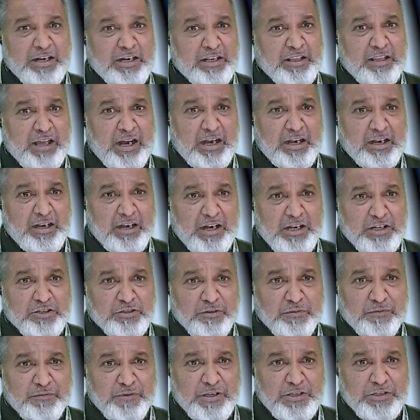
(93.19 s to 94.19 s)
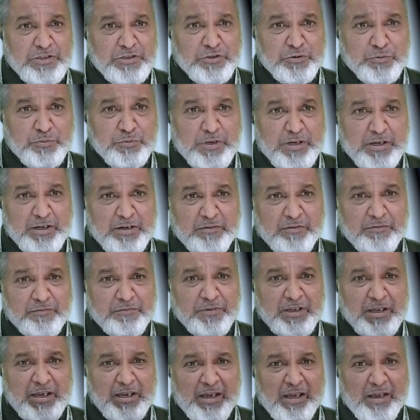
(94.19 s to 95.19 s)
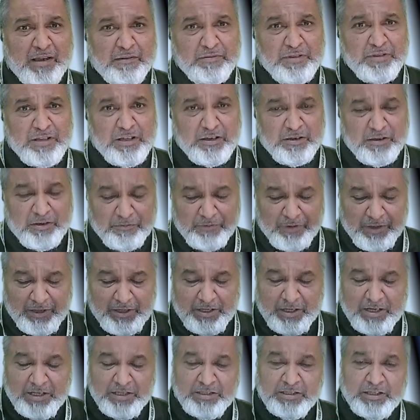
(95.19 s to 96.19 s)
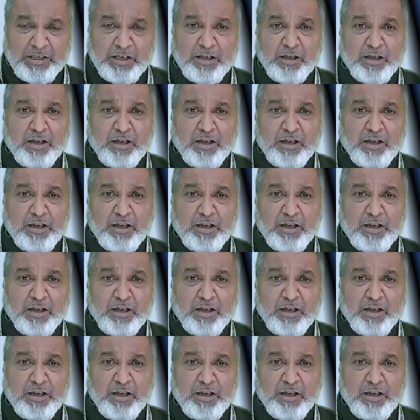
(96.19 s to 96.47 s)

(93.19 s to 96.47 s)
in that rights of consumer, we have the various